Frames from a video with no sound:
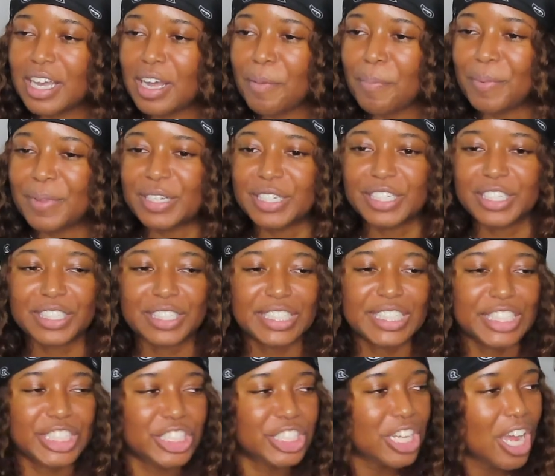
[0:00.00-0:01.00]
up in
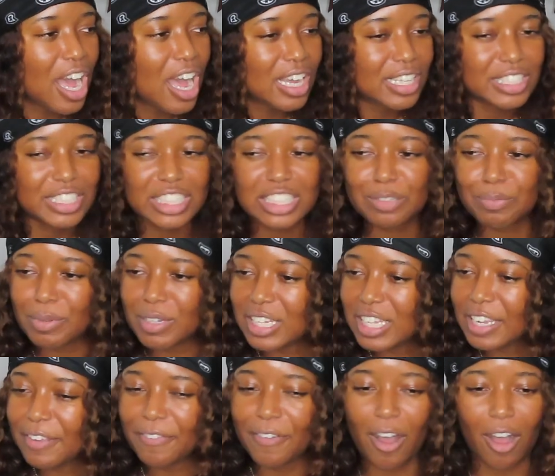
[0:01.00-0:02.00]
shock,
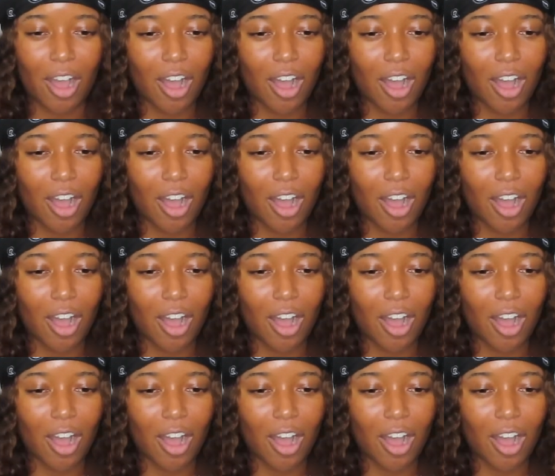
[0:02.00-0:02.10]
disbelief.